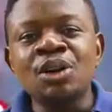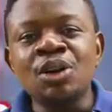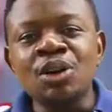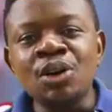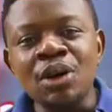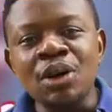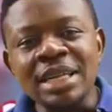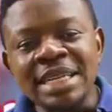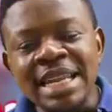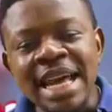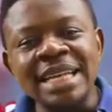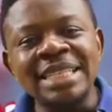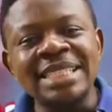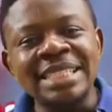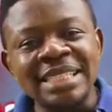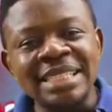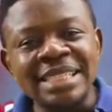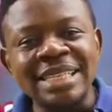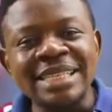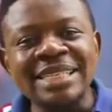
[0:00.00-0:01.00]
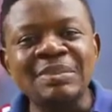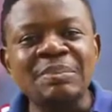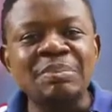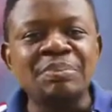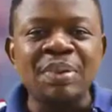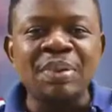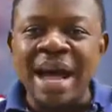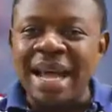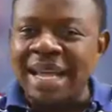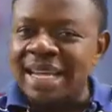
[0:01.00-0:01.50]
loaded these things
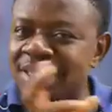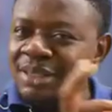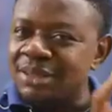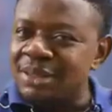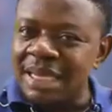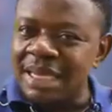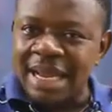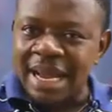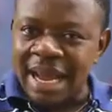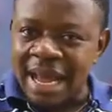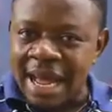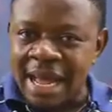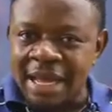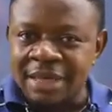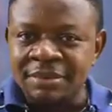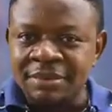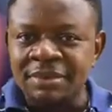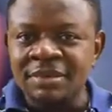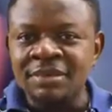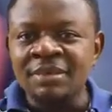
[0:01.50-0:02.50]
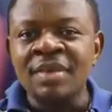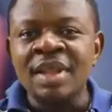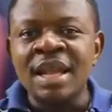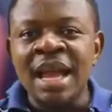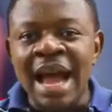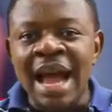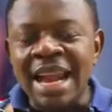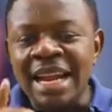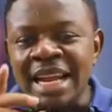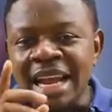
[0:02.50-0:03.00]
back into the car
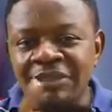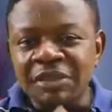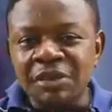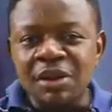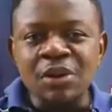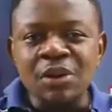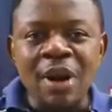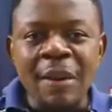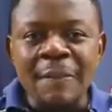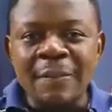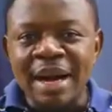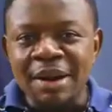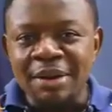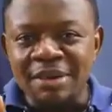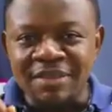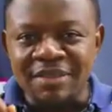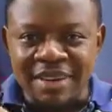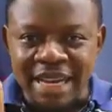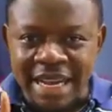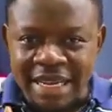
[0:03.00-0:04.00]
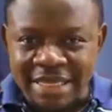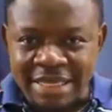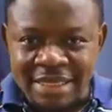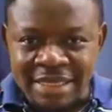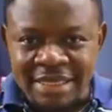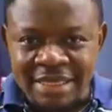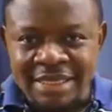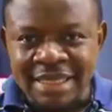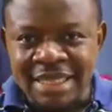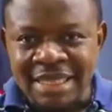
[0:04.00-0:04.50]
and left only one bag of
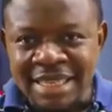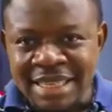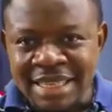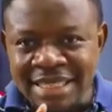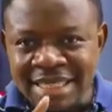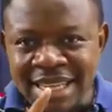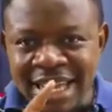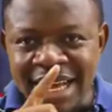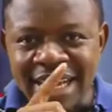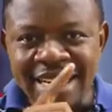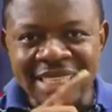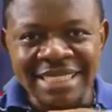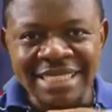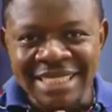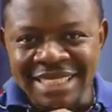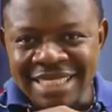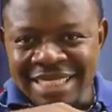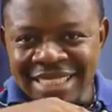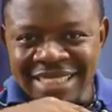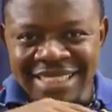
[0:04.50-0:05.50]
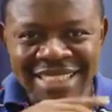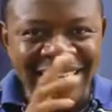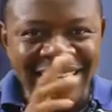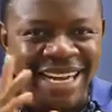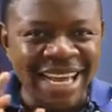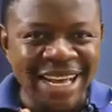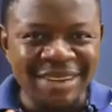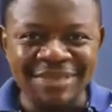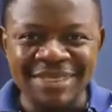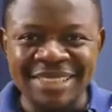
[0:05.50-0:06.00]
rice. Then they
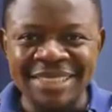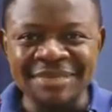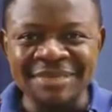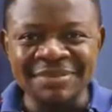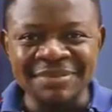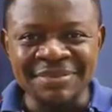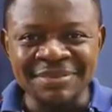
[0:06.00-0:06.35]
left.